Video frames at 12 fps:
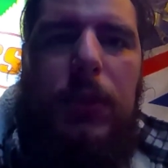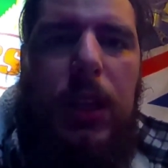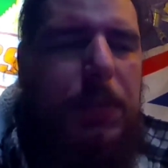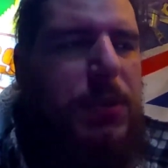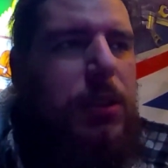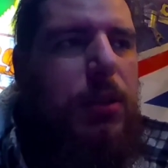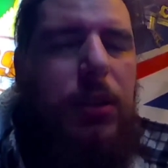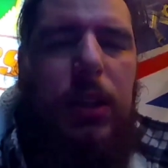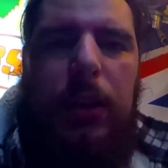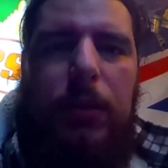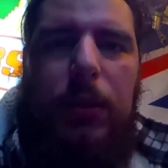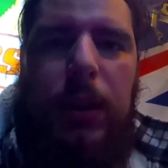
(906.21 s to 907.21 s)

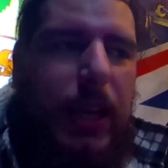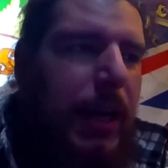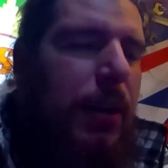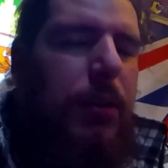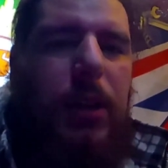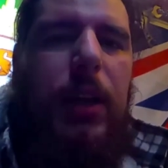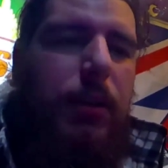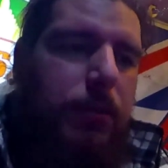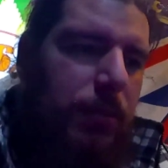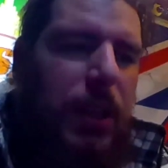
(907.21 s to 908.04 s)
Absolutely. Get out there,